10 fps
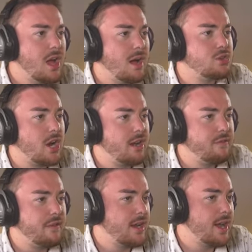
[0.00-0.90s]
I'm trying to
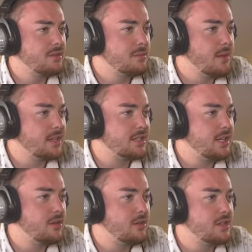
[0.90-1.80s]
find out some like
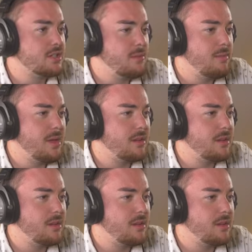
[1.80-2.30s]
secrets or maybe I